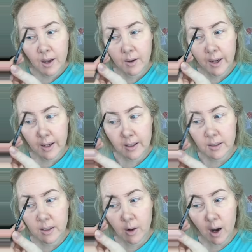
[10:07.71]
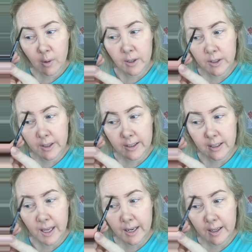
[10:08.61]
Okay, so all we're doing is
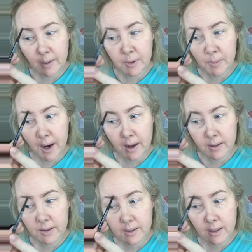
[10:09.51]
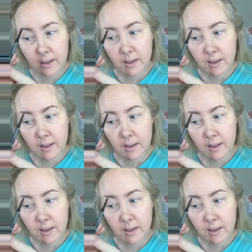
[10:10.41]
lining up the brows.